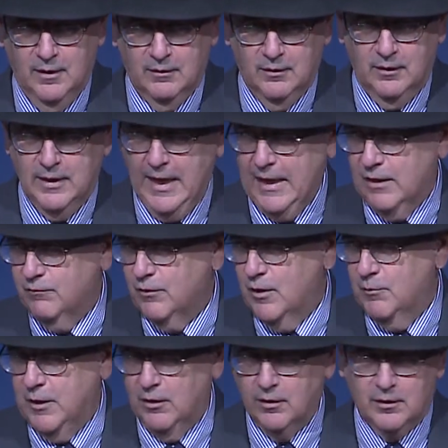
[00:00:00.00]
the Native
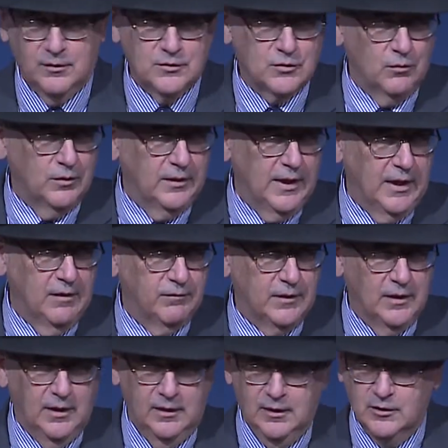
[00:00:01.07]
Americans or Native
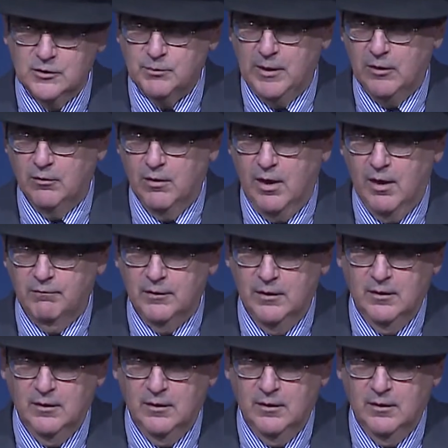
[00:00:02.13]
Canadians better off,